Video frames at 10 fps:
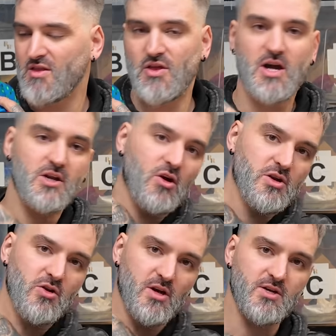
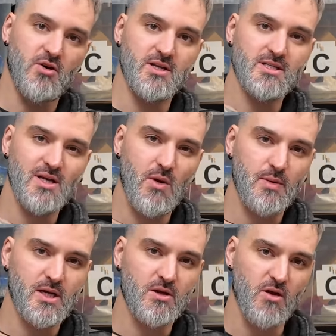39.99 and see where
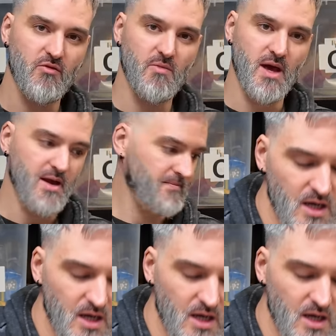we can go from there.